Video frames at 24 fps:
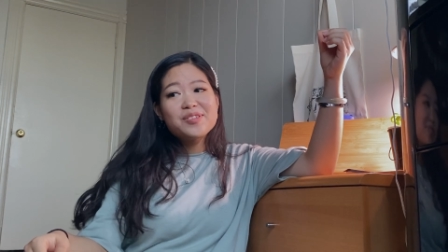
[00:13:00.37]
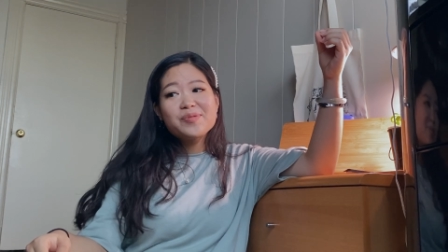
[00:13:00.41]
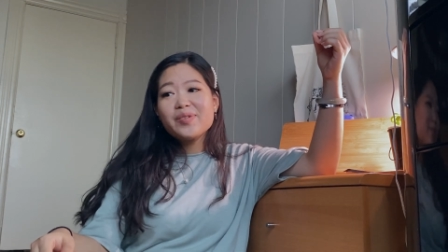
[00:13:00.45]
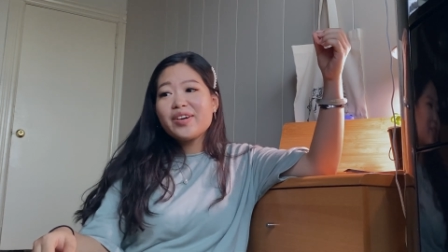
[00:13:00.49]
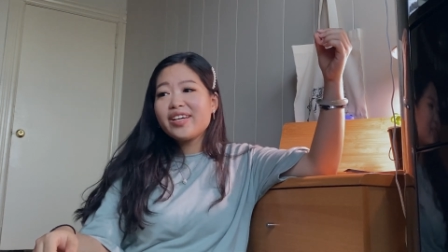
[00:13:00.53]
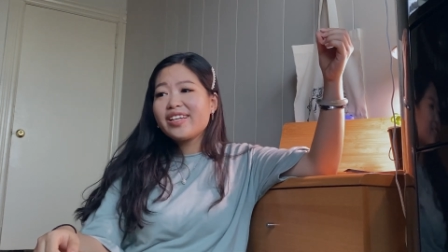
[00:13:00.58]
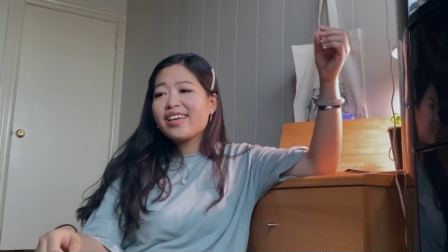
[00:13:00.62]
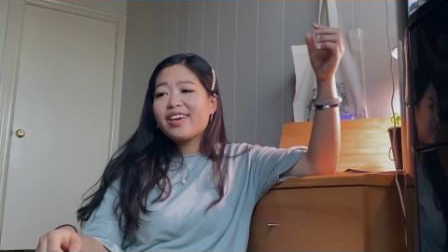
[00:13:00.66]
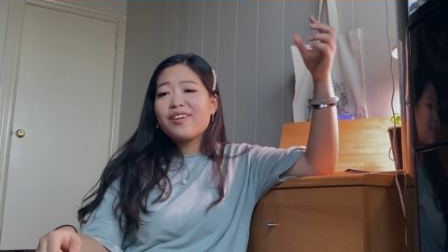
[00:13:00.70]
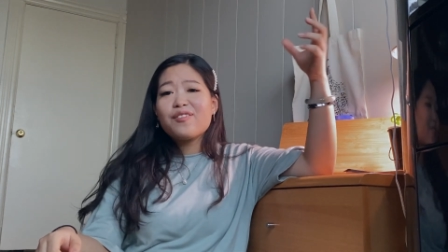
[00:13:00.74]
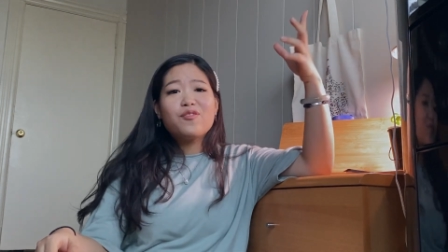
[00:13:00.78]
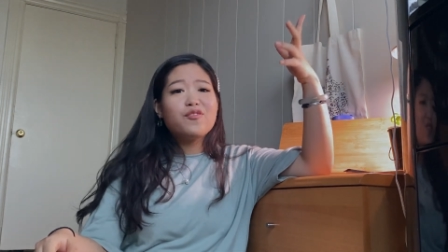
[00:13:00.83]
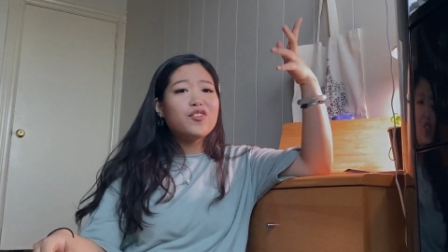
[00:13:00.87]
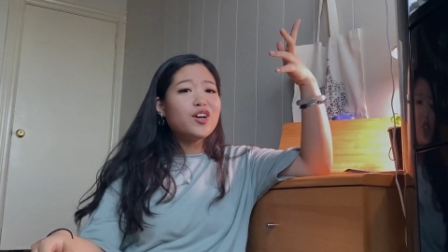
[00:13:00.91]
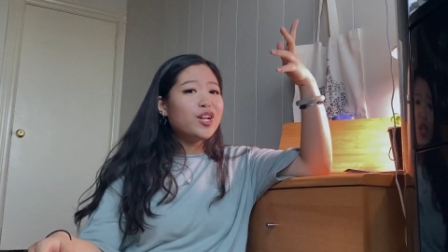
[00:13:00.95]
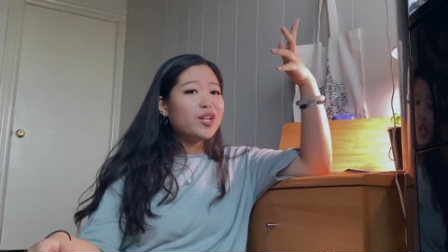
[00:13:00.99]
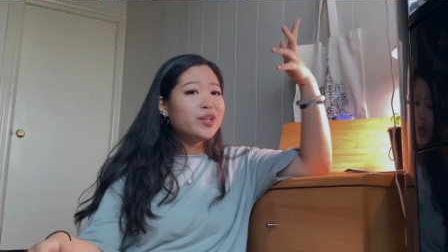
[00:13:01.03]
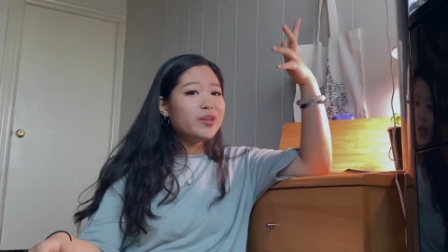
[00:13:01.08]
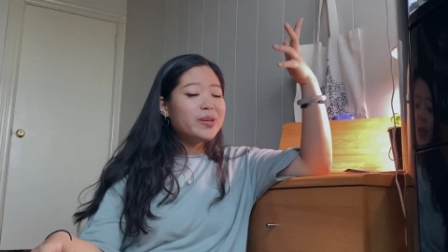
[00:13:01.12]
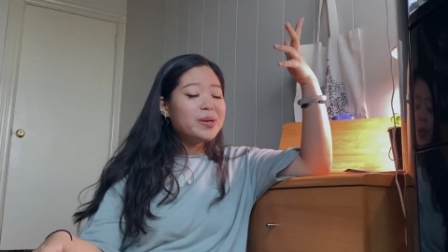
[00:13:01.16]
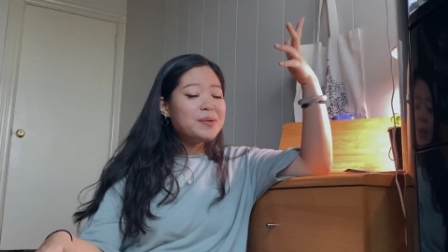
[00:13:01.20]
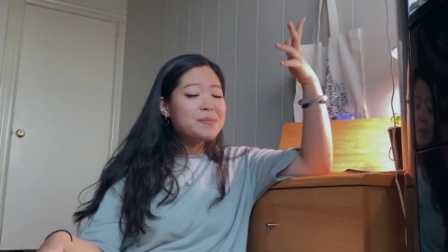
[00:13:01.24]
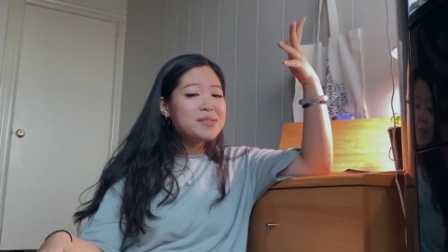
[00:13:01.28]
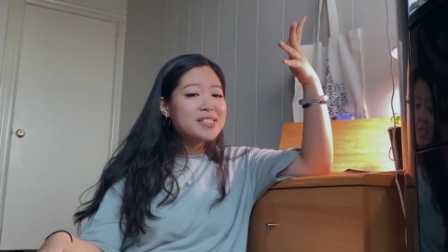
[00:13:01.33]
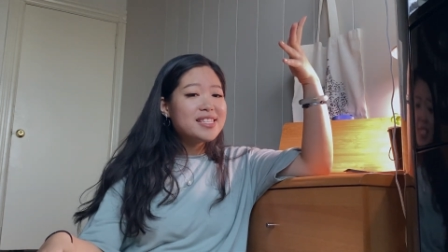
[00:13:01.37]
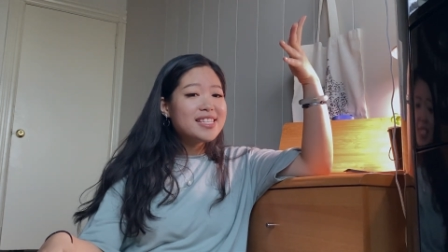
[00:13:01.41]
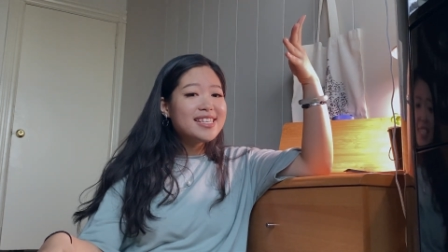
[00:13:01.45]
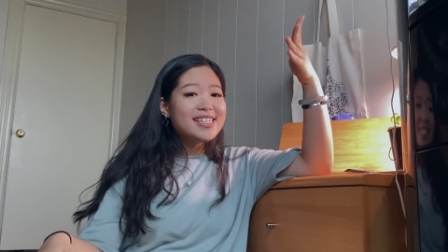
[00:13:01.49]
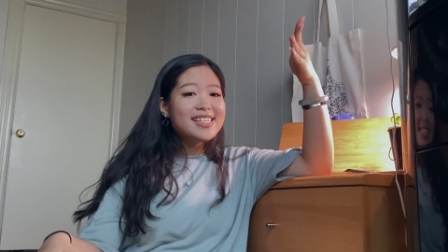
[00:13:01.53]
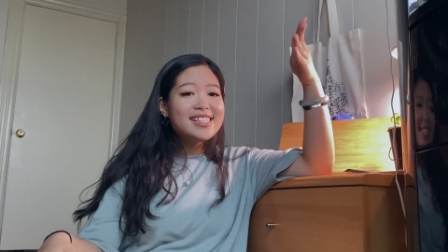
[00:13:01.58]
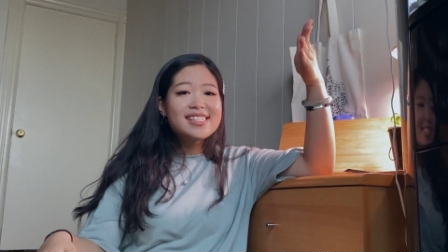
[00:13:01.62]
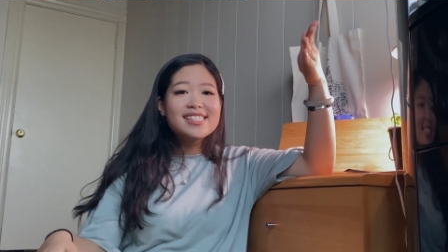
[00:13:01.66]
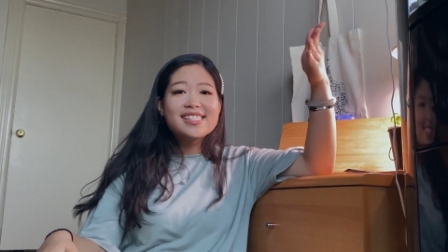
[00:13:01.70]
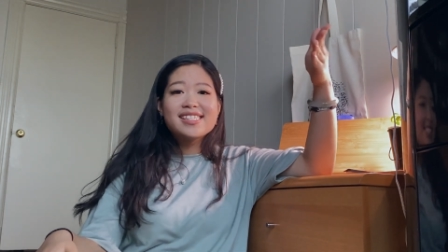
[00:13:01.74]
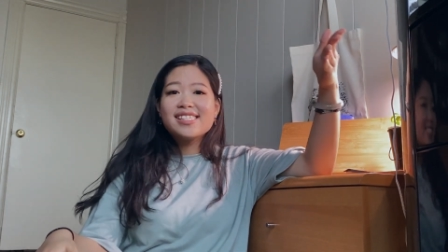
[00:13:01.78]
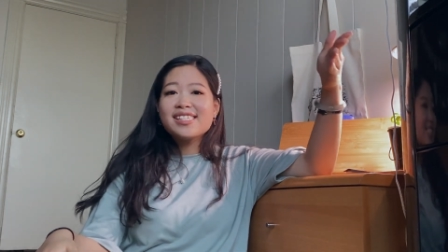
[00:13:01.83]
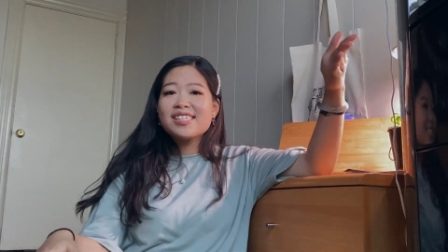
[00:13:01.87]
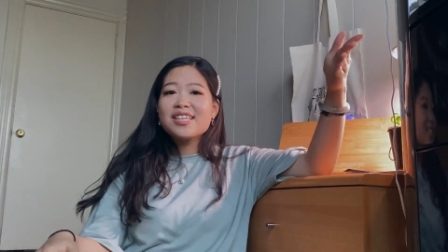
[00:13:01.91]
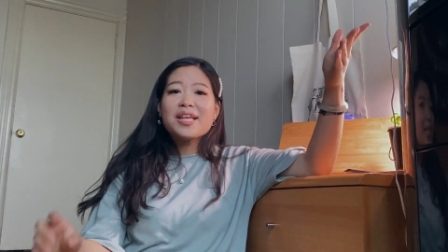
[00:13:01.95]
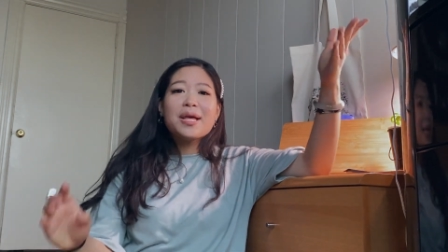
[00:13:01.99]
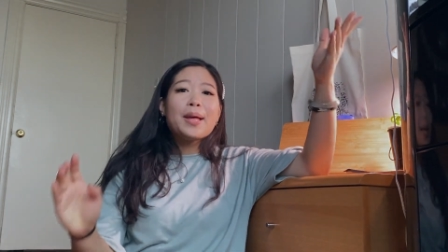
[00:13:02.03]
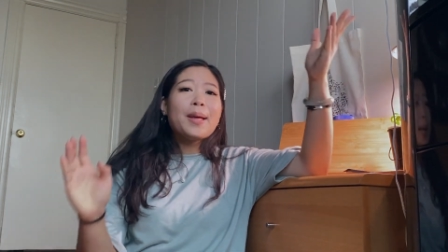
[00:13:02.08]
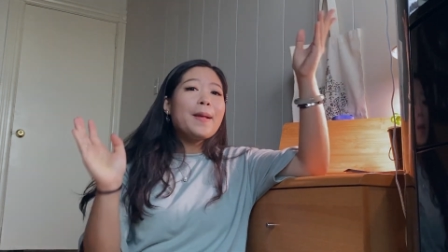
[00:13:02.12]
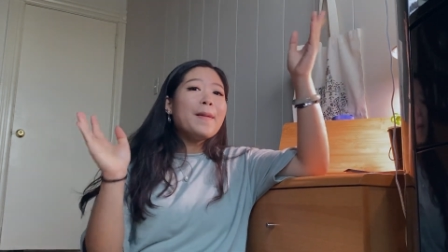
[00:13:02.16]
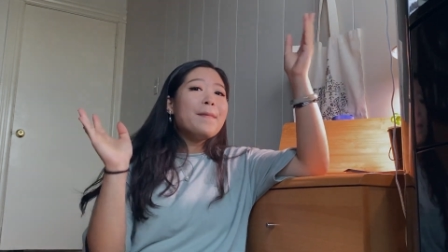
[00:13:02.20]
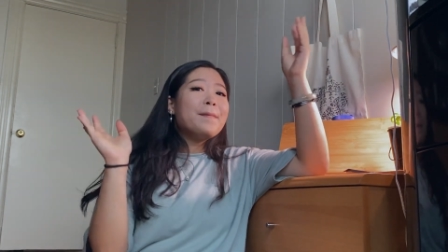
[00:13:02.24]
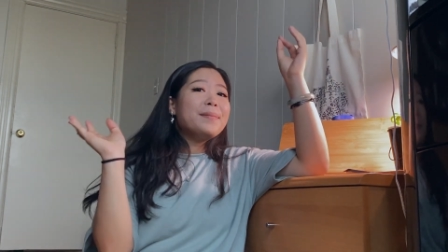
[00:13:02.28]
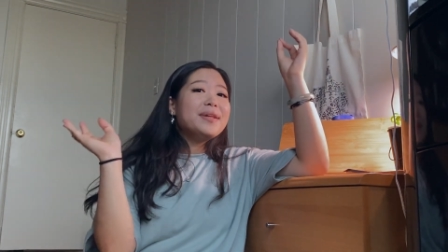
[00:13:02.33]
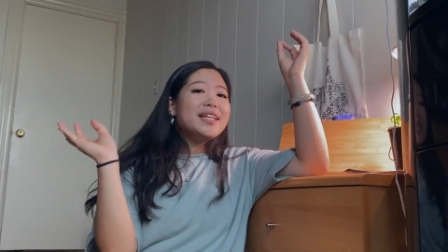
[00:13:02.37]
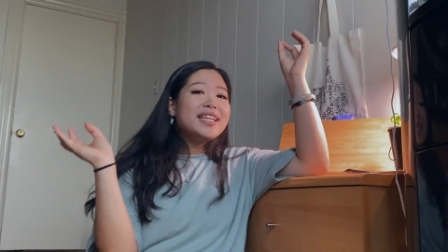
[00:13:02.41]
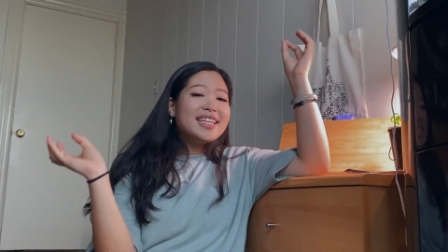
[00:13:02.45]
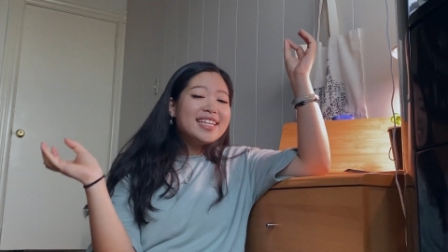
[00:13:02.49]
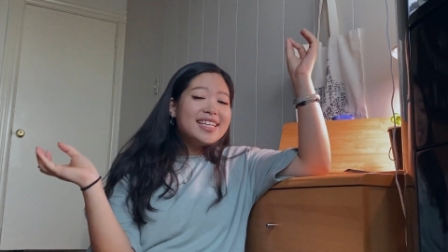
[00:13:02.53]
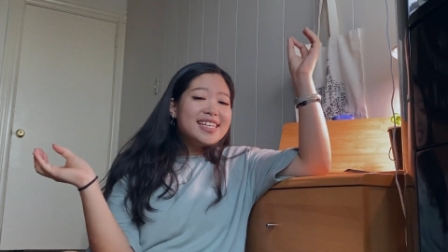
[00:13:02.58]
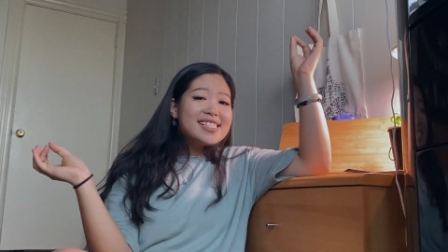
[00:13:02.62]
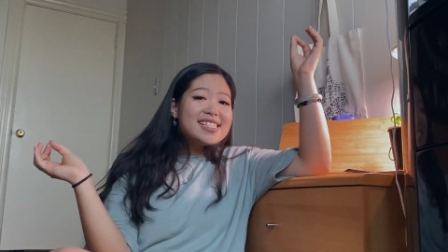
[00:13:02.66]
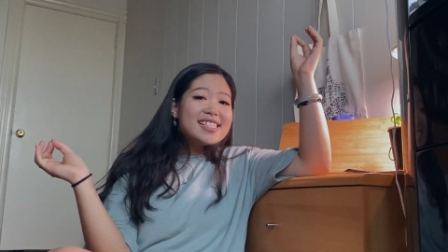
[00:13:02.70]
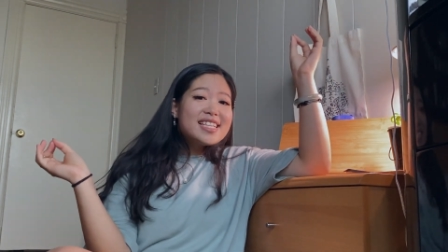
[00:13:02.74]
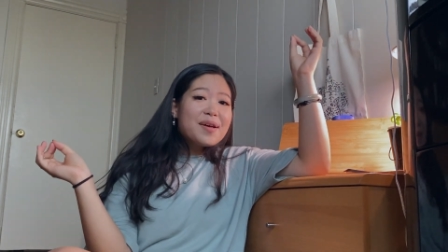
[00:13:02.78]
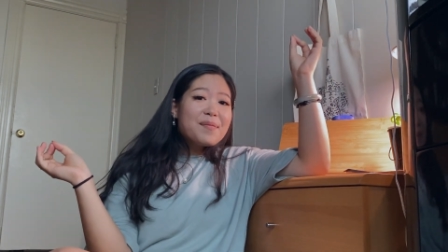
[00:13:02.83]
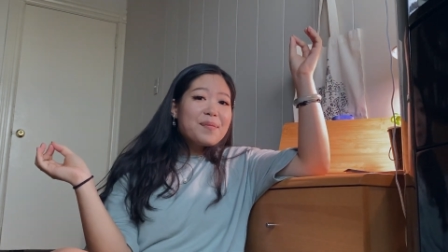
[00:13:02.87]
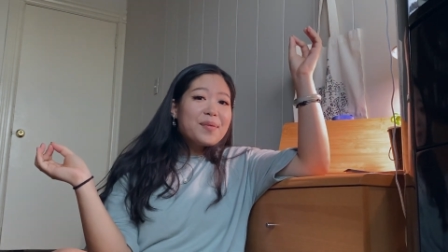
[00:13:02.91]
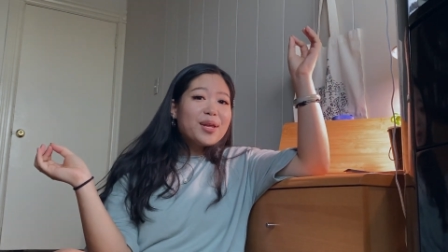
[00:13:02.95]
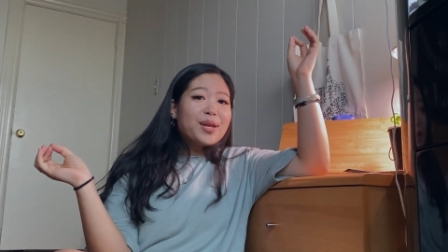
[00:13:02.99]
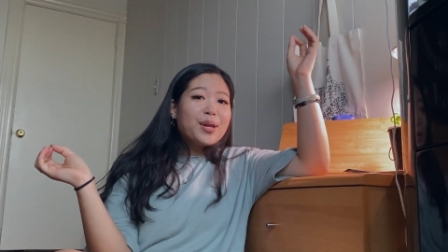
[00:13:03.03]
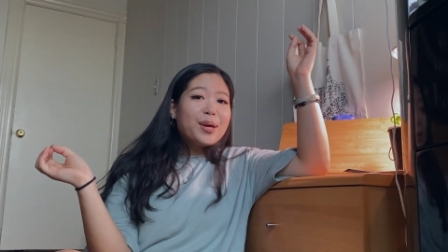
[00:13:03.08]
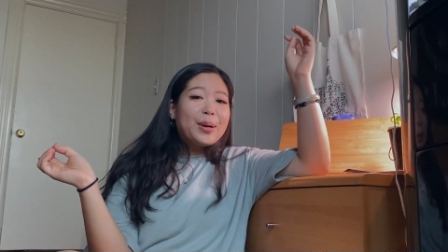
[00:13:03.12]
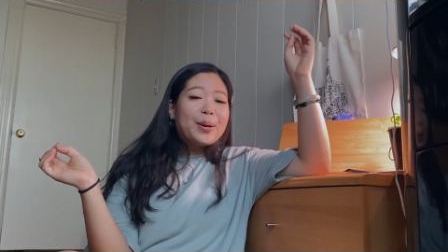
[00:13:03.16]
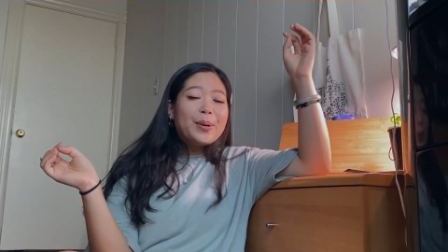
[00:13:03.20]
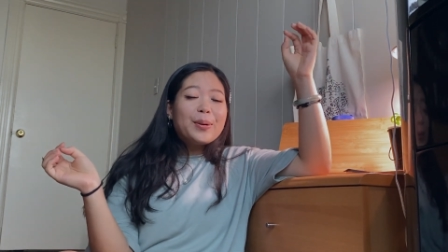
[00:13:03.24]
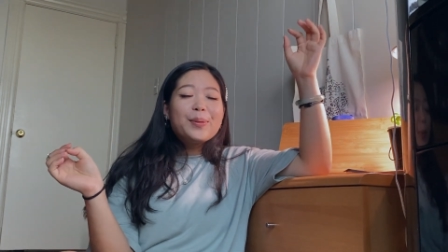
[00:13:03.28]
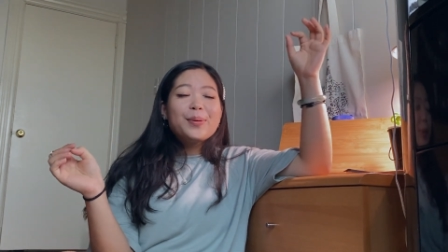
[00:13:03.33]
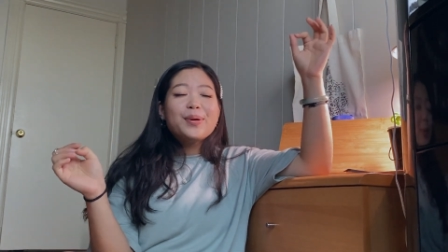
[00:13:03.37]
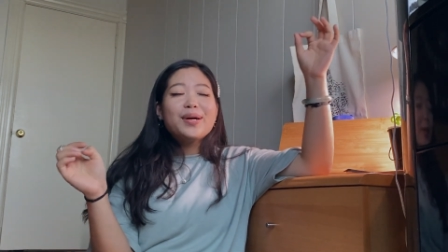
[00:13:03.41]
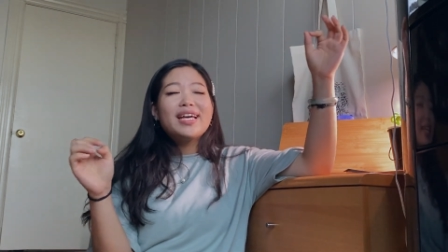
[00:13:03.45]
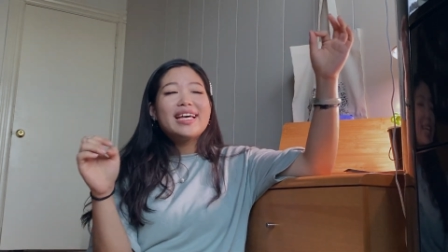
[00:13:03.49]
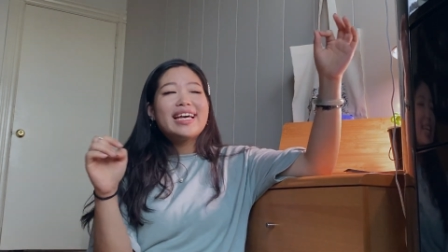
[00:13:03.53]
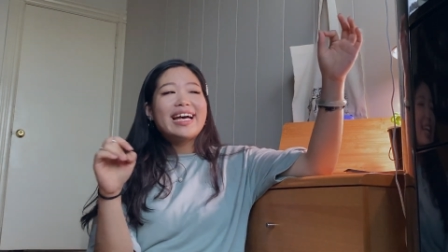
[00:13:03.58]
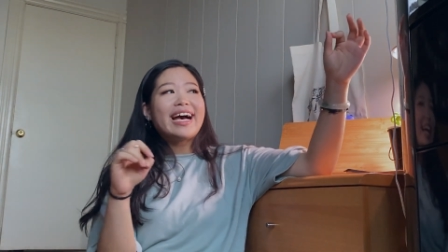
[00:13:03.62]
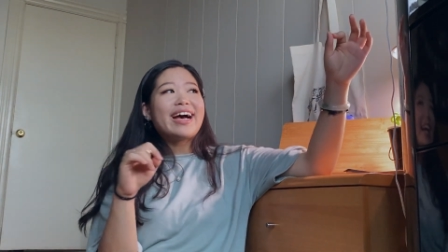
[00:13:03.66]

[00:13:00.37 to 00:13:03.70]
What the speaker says: want a follow-up to this, please let me know.